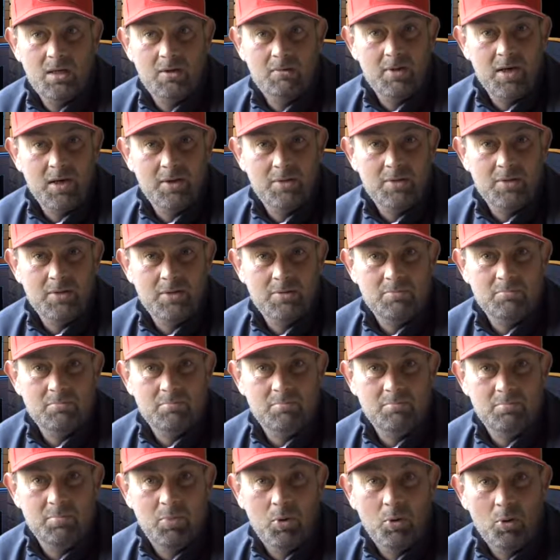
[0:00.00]
rather than
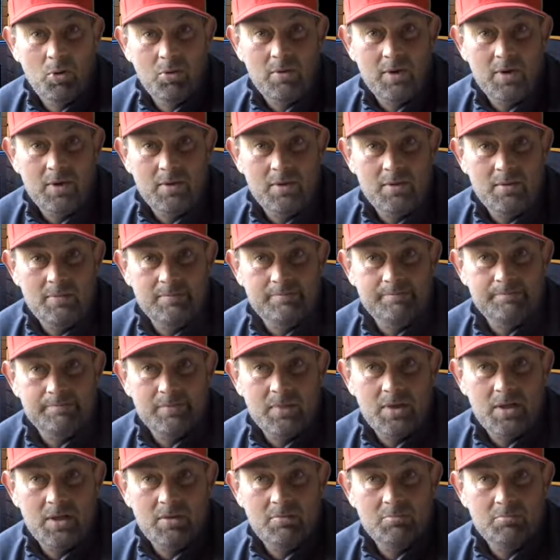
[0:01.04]
boring
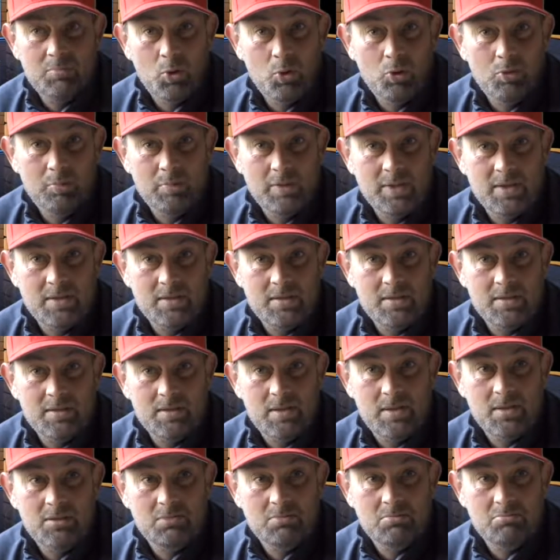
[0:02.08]
and morbid
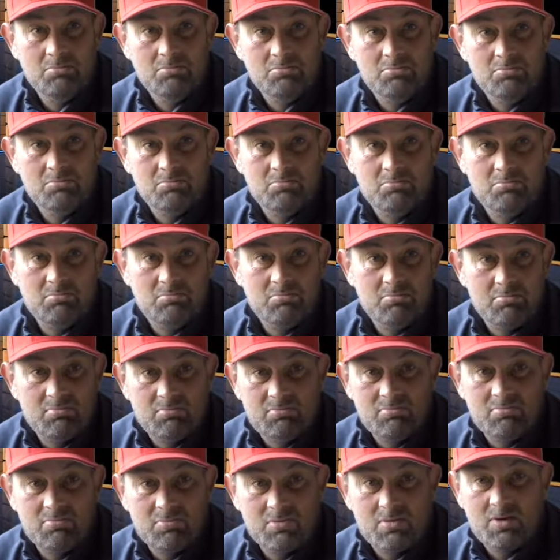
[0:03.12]
and
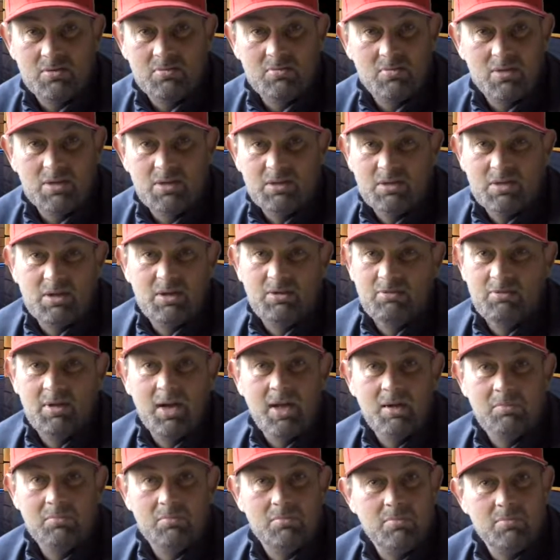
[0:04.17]

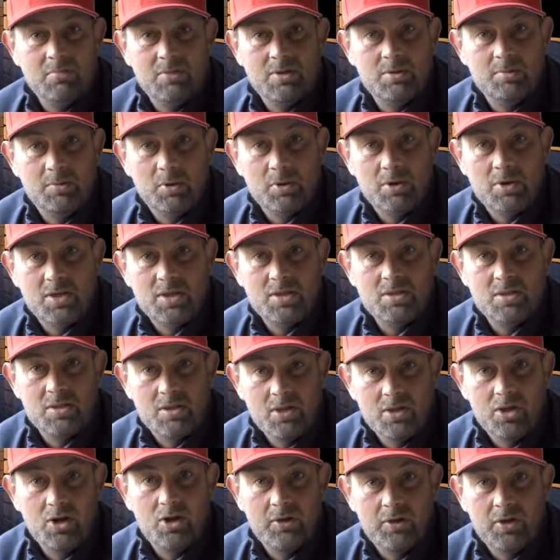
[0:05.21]
crap. To be honest, a
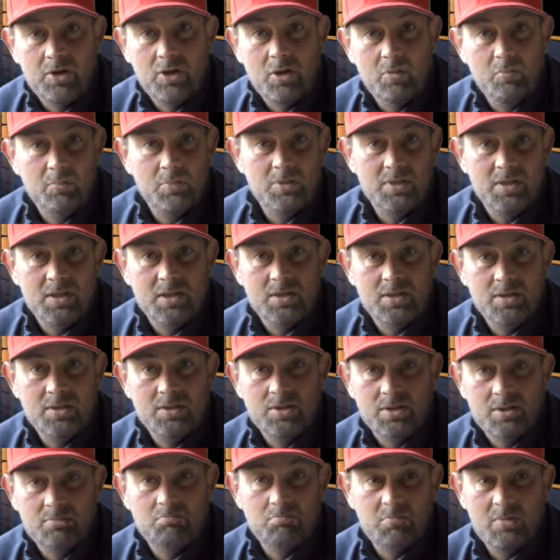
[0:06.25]
lot of the
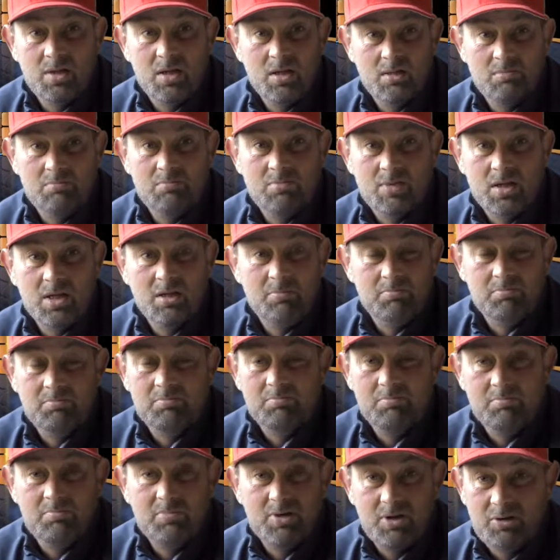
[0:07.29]
competitions are
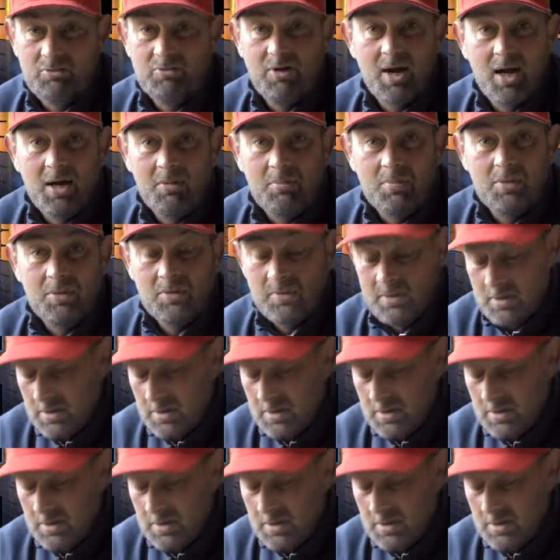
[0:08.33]
crap.